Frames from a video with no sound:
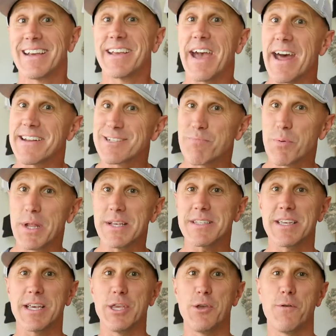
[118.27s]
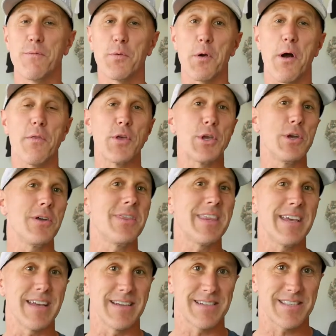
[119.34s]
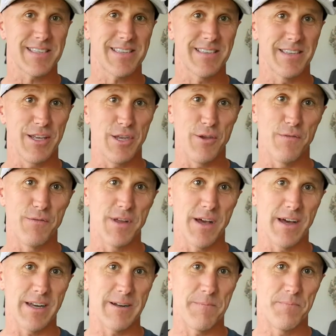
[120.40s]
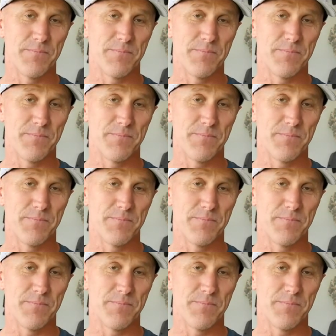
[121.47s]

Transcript: God is blessing you for all the good things that you've done.